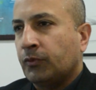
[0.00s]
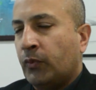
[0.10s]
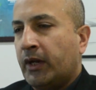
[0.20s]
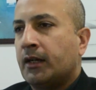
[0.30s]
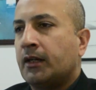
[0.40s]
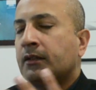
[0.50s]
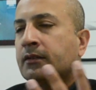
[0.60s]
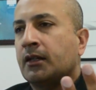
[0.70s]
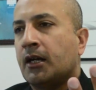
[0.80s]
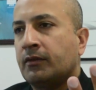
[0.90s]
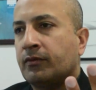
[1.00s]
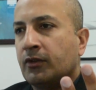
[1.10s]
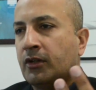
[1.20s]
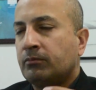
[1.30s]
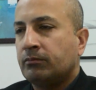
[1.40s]
Where did it start
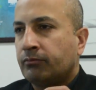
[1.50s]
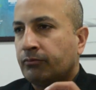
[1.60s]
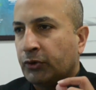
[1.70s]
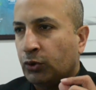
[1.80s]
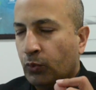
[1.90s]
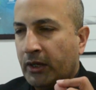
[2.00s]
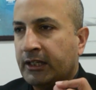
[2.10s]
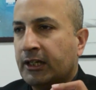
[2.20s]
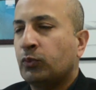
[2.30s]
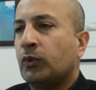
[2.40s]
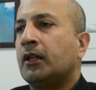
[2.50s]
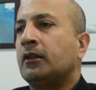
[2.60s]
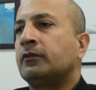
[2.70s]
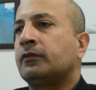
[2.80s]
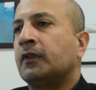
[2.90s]
from?
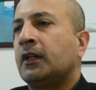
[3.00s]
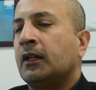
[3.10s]
2012